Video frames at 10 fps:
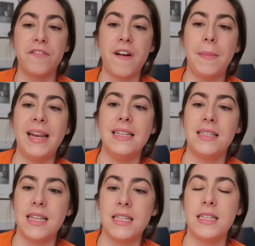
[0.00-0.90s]
family
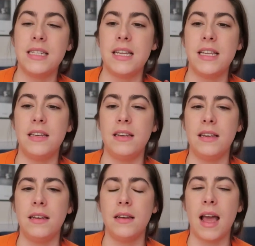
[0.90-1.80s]
and sisters and
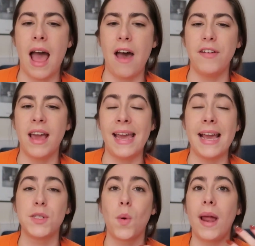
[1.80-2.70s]
having, I
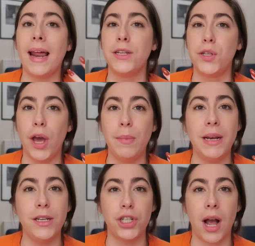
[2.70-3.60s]
guess, quite like a
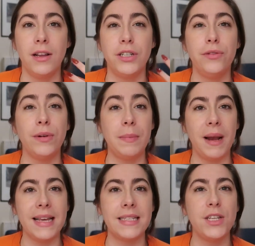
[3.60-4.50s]
turbulent childhood really
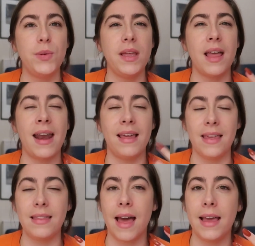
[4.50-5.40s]
plays into it, and I
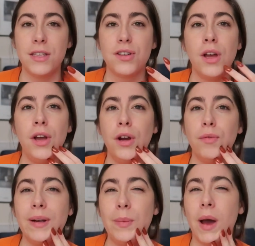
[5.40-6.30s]
think that is
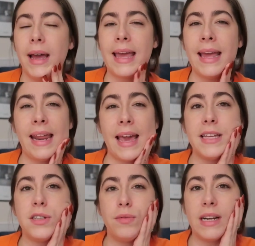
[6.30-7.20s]
really working, and it
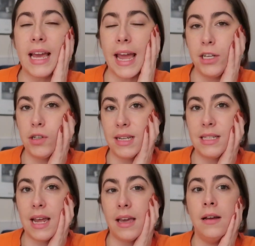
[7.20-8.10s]
is a really
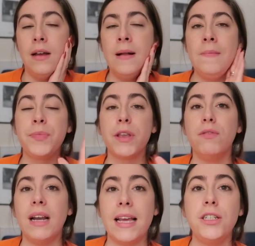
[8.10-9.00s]
interesting
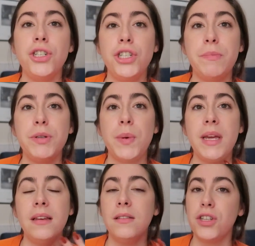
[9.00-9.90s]
relationship
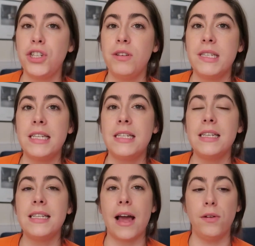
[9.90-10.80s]
between the two
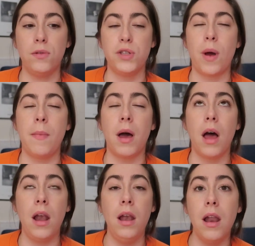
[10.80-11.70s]
sisters. And also, I'm
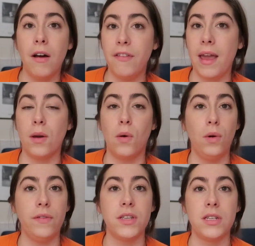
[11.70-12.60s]
loving
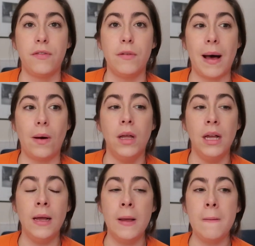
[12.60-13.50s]
all of the stuff about
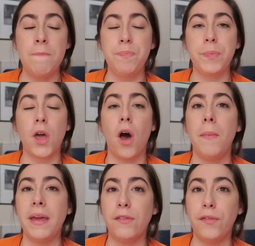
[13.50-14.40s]

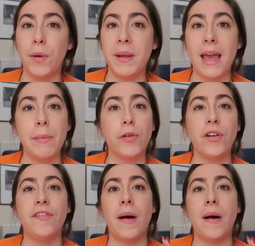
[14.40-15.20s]
coming from an immigrant